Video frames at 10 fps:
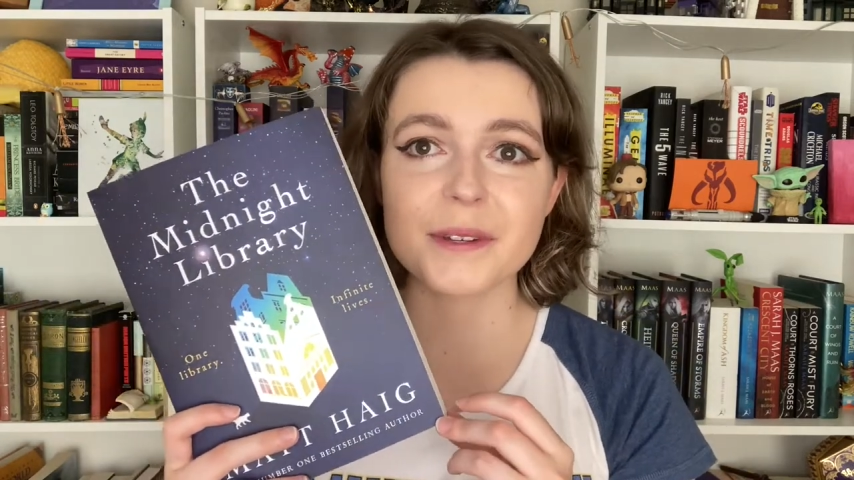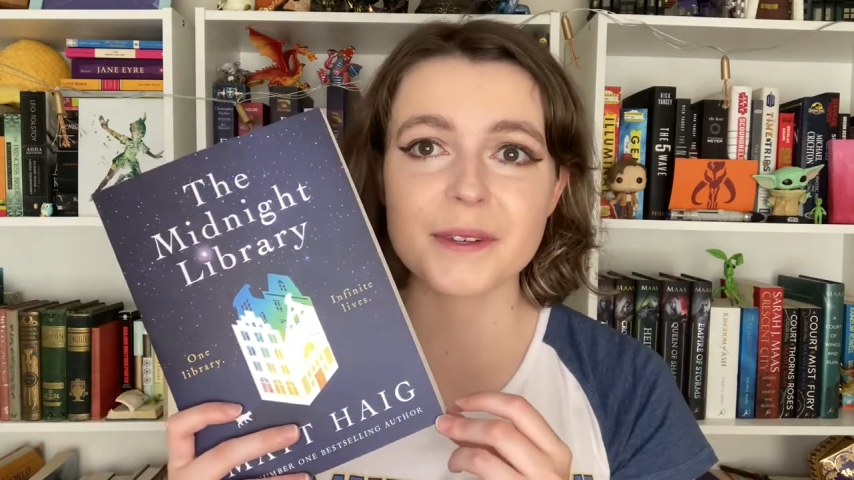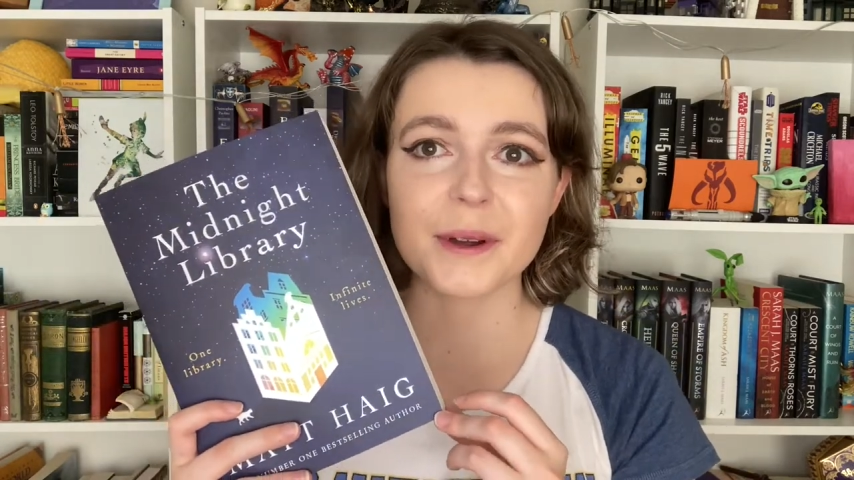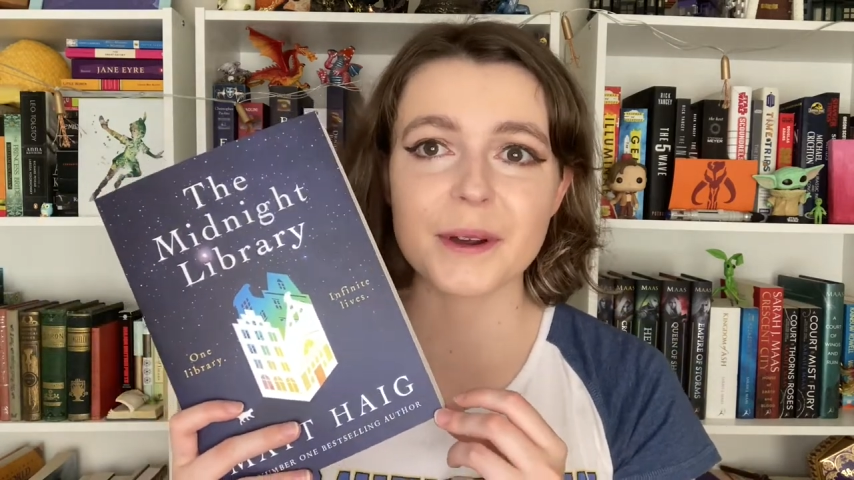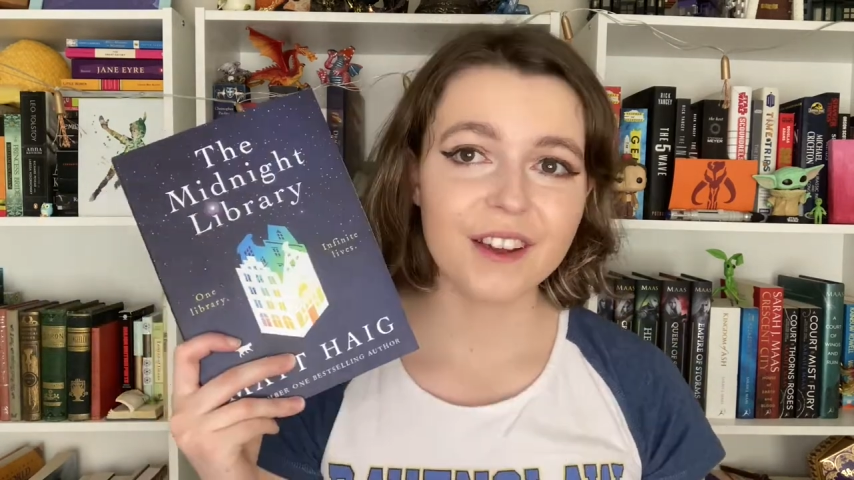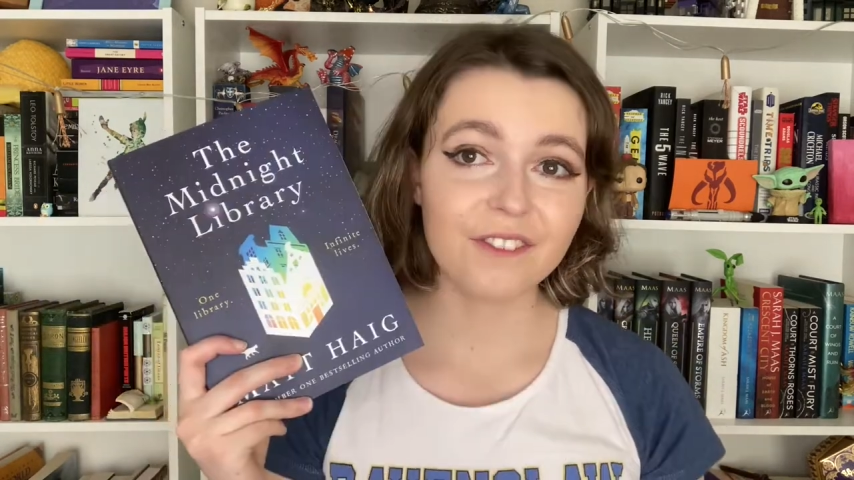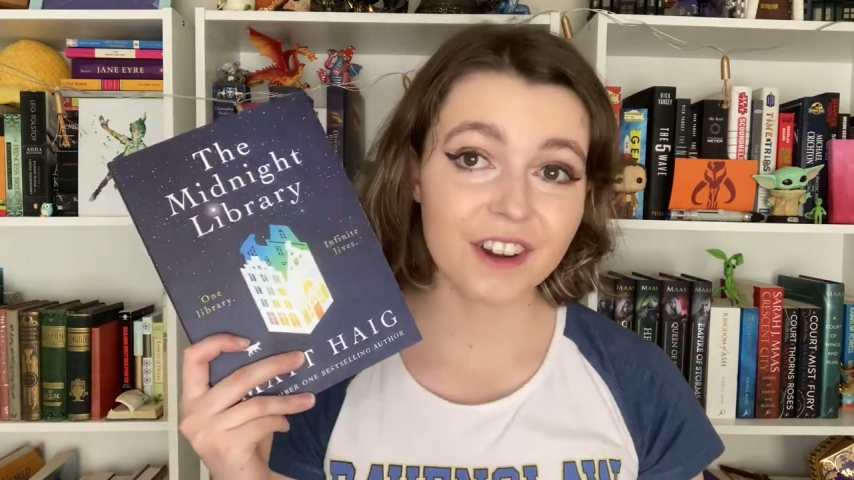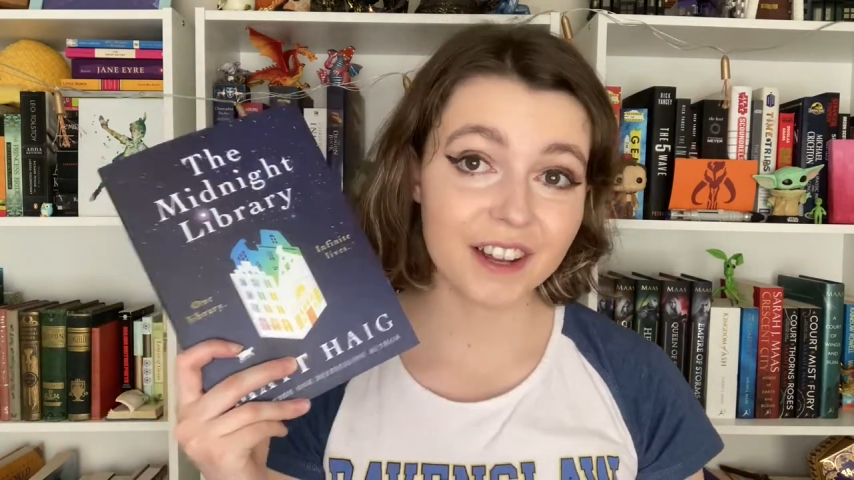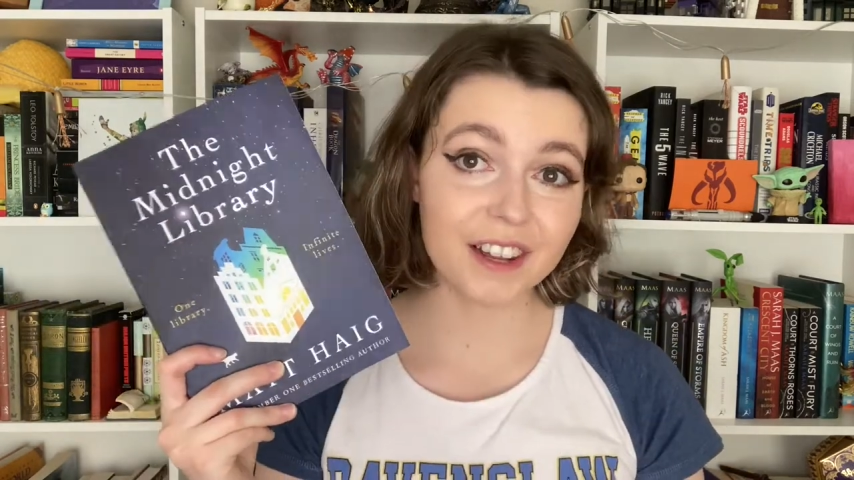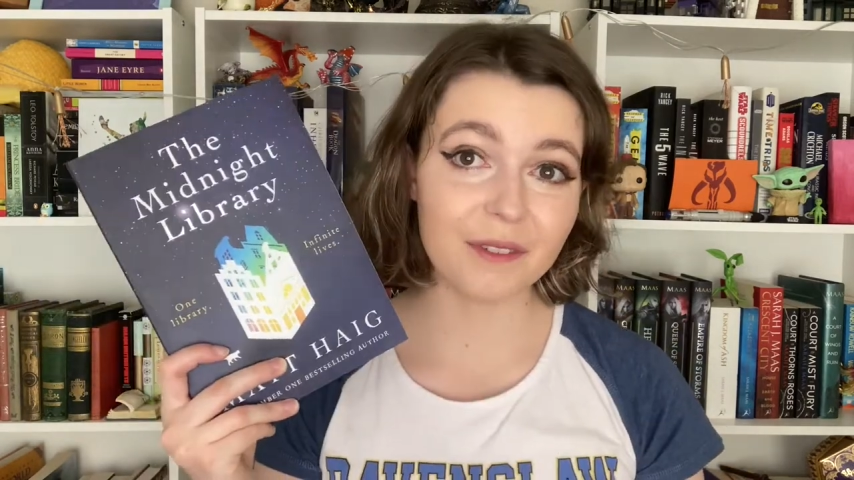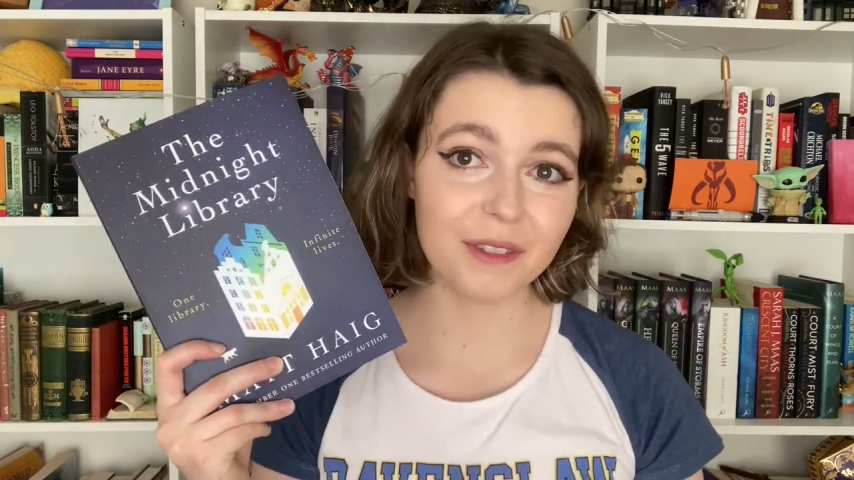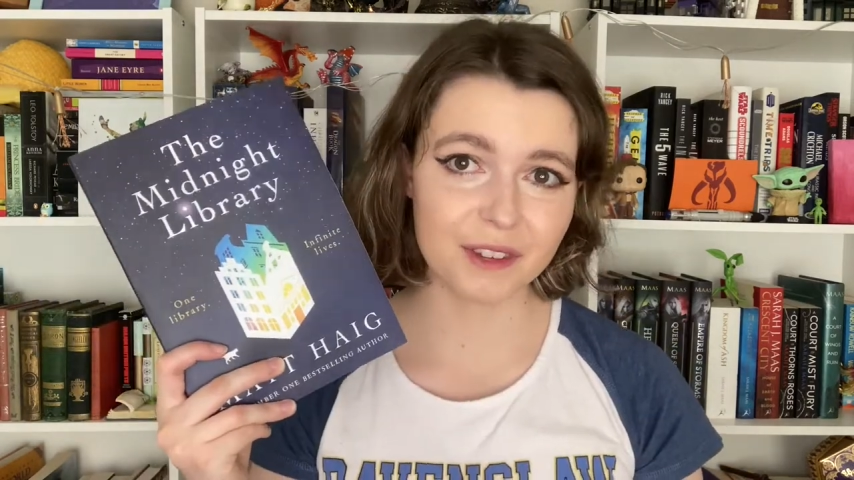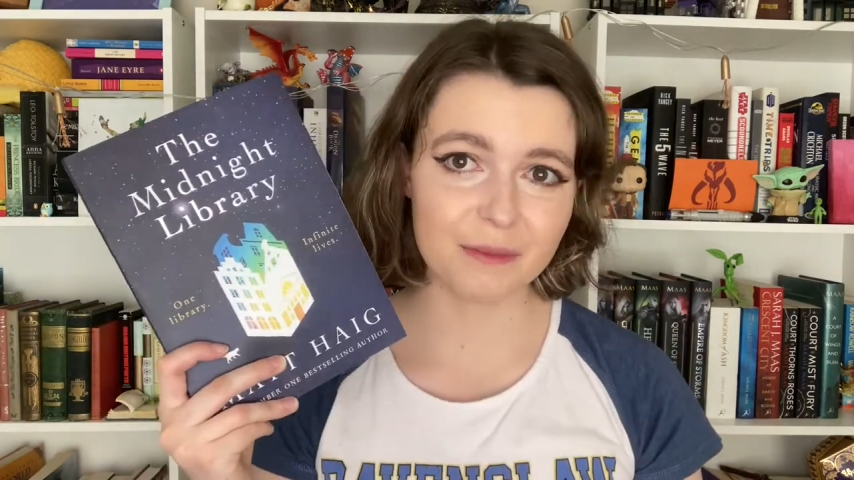So I really love this